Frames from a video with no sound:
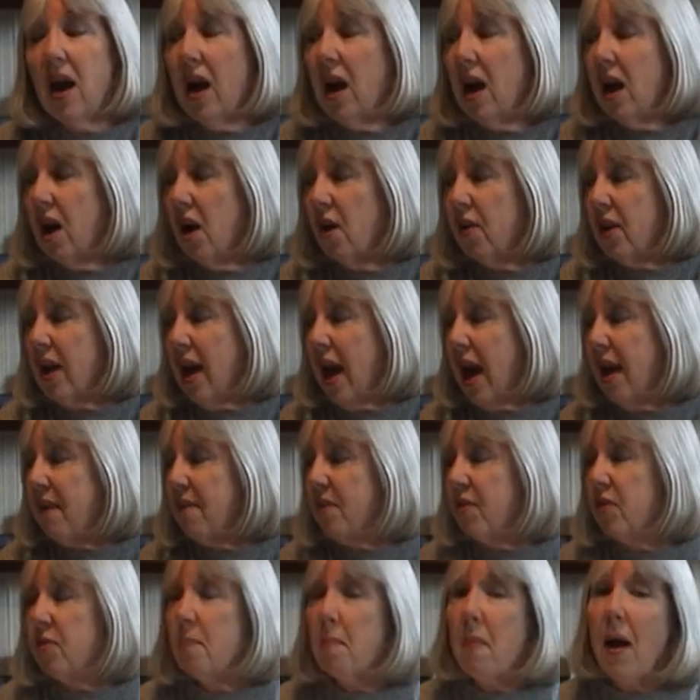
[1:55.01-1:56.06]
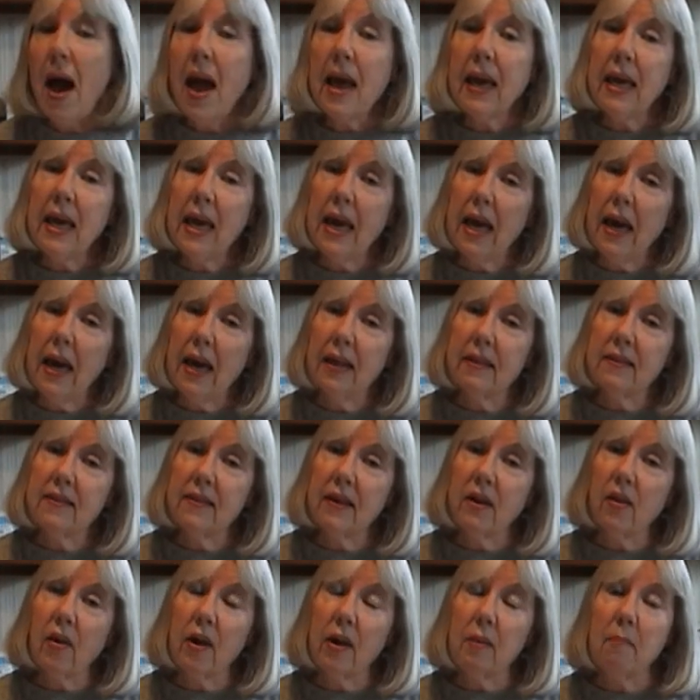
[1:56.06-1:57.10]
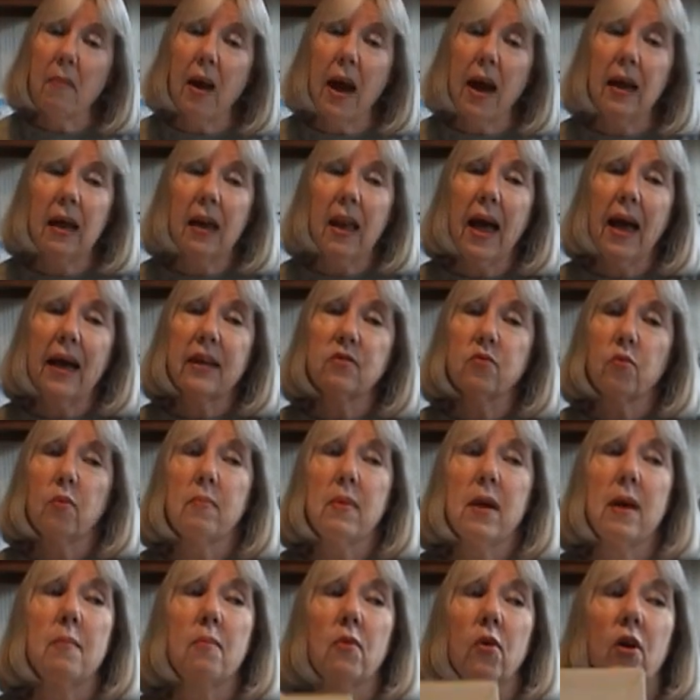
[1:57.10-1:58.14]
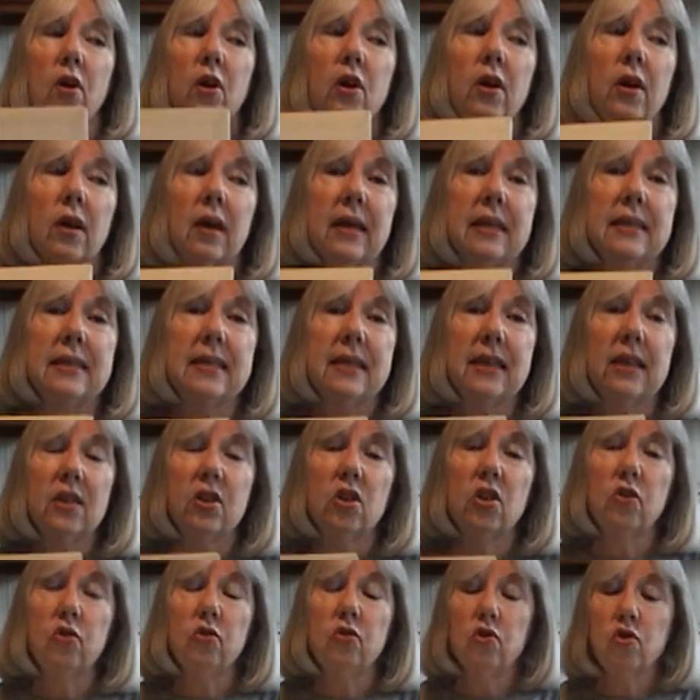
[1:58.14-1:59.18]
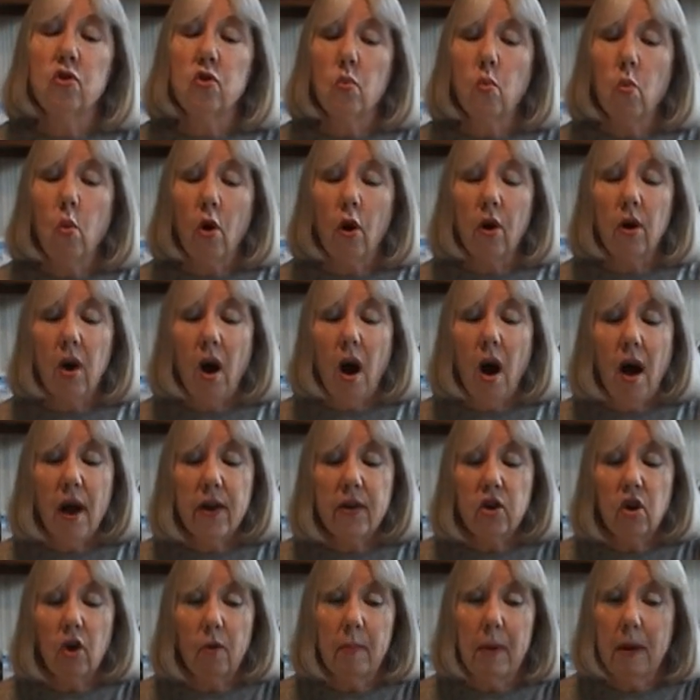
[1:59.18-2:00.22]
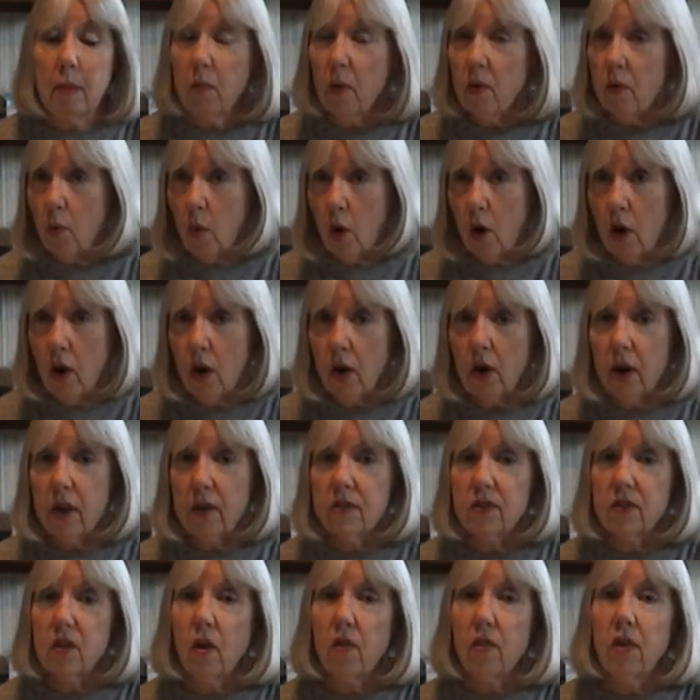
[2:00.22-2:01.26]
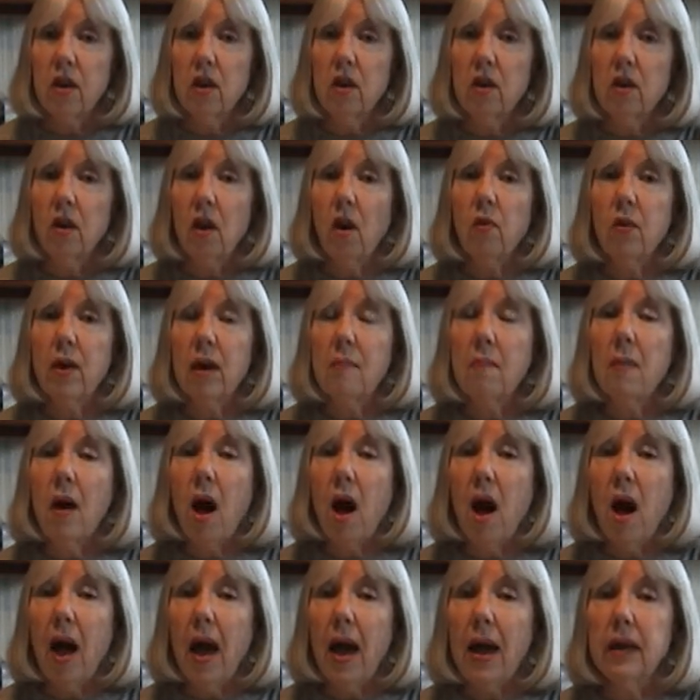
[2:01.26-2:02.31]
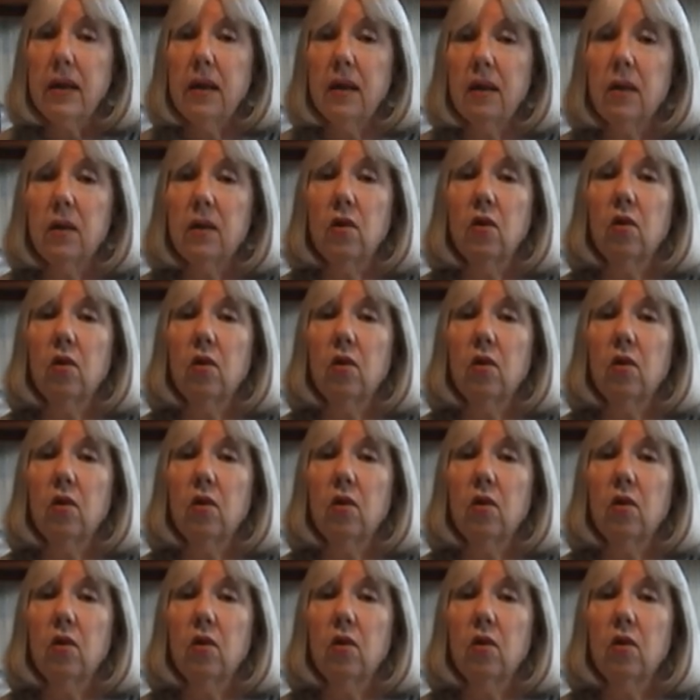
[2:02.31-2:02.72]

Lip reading: Okay, for my kids that are in my class, remember, continue to work on your memory work so that you don't get behind and